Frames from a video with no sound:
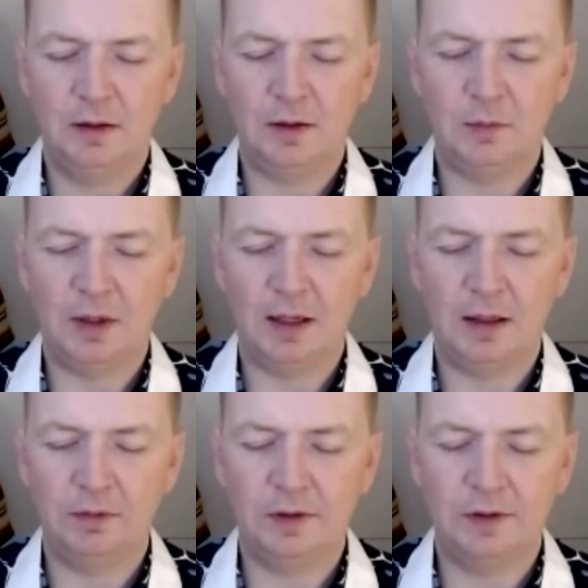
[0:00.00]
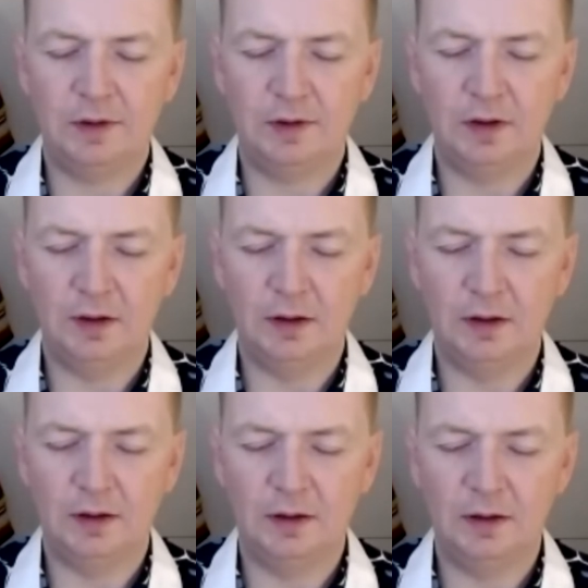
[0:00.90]
and pelvis
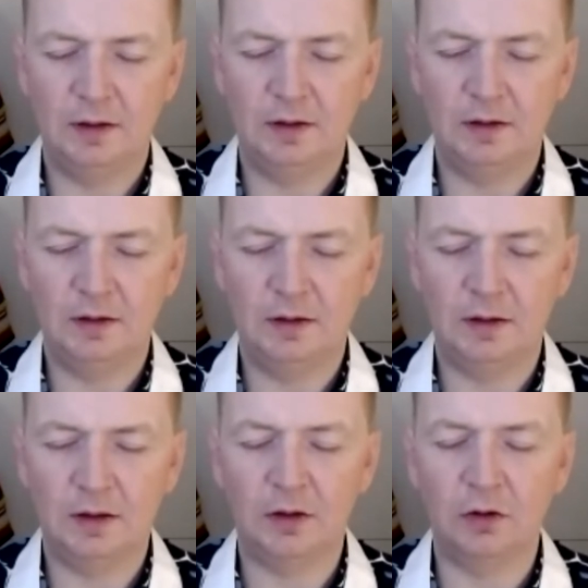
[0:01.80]
and